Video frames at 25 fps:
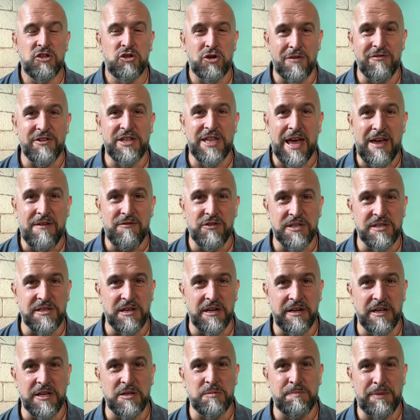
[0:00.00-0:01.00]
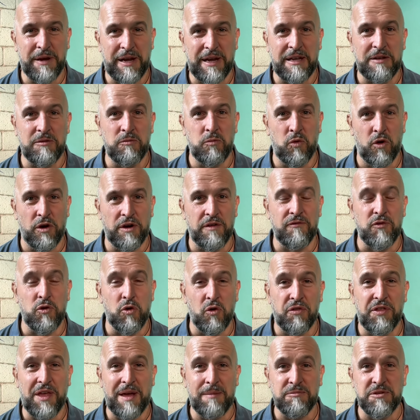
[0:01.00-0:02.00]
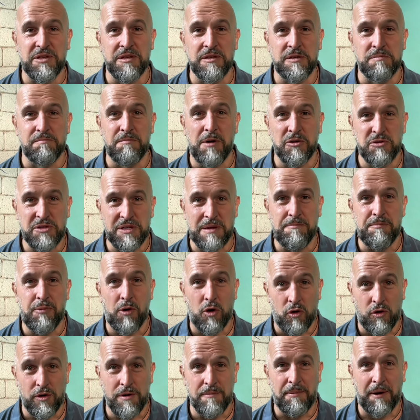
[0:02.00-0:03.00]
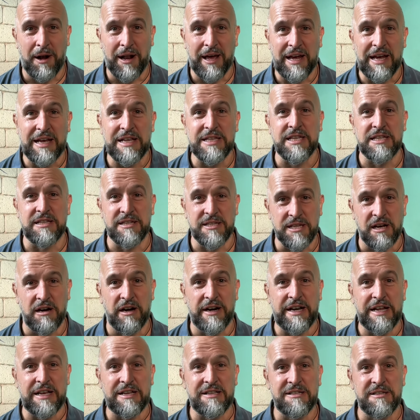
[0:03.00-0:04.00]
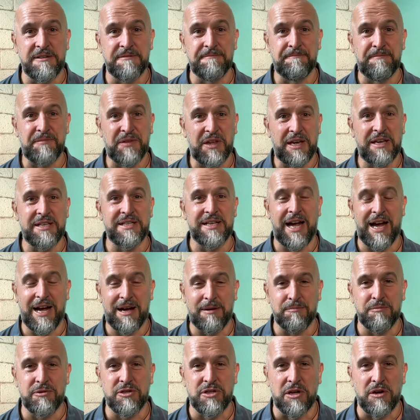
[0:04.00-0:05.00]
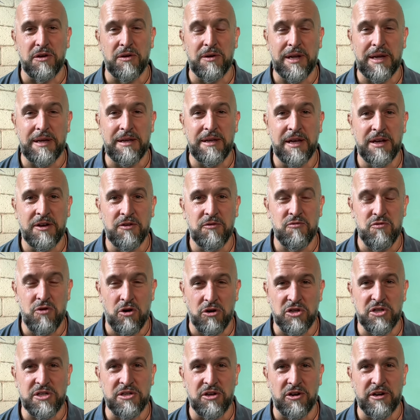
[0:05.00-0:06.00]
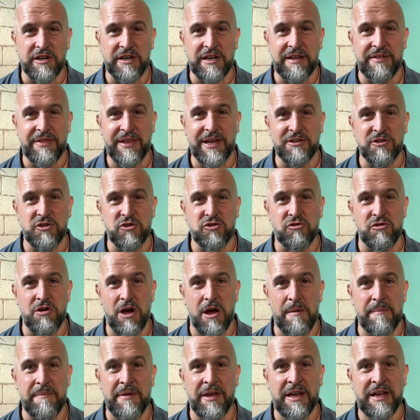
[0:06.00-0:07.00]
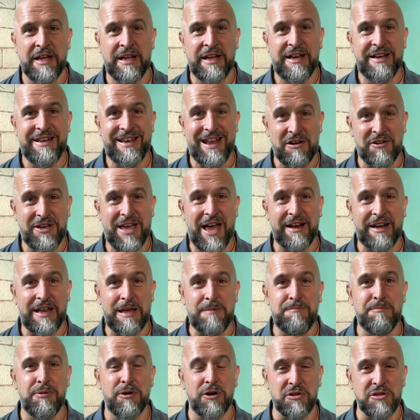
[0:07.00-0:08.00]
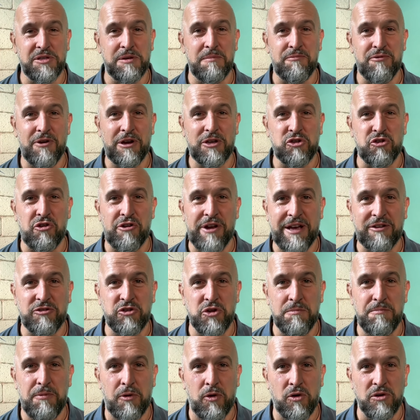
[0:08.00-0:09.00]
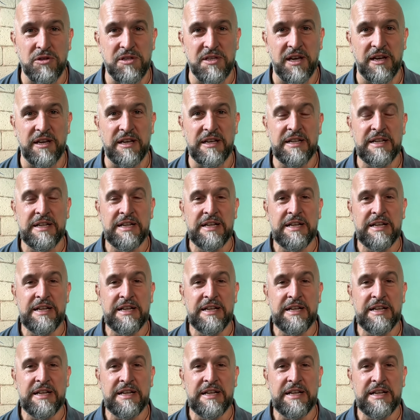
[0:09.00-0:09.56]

Trevor Davidson has been one of Northampton's most important players and signings. He's absolutely rock solid in that scrum. Now, can he put some pressure on Andrew Porter